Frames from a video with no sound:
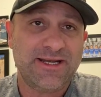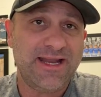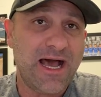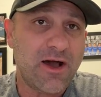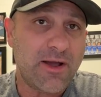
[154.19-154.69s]

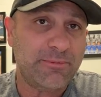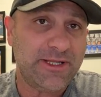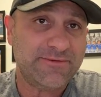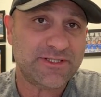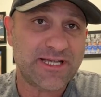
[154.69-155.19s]
Now, I
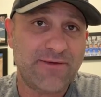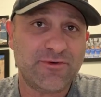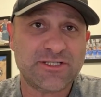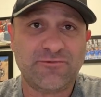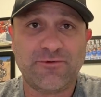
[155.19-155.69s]
believe, is the time
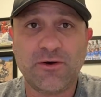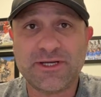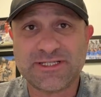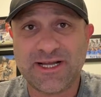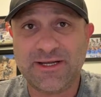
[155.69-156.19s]
for us to
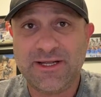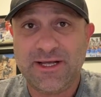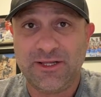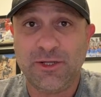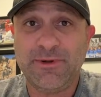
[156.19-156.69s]
focus on
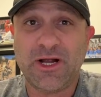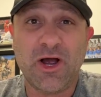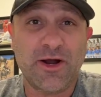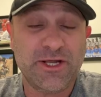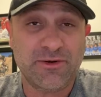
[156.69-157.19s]
a little bit of
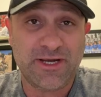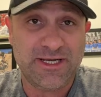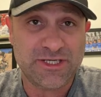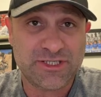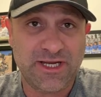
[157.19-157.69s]
cardio
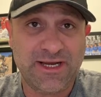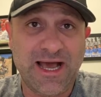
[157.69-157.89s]
conditioning.